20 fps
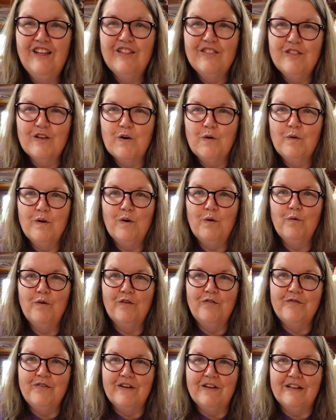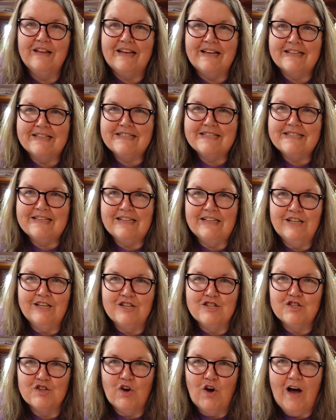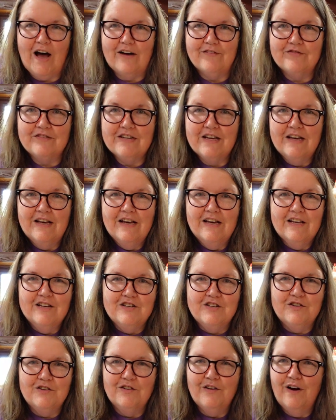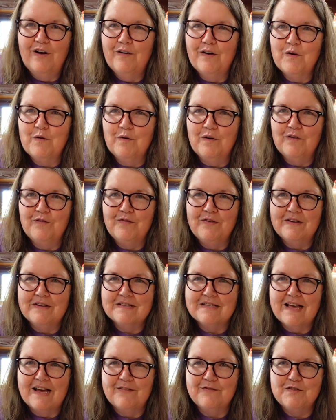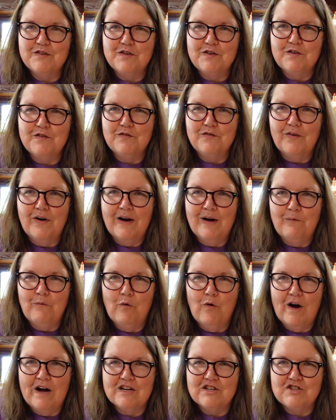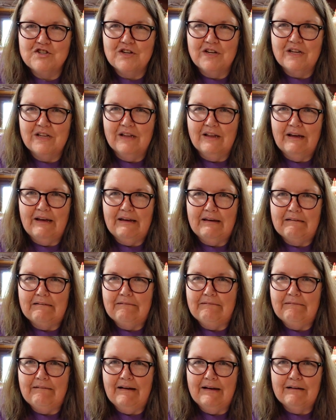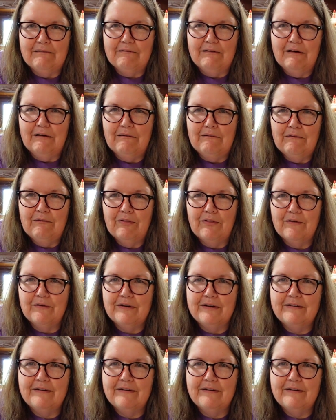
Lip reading: the quilt will feel instantly soft. Do you know how a quilt feels after you've washed it, like, I don't know, 30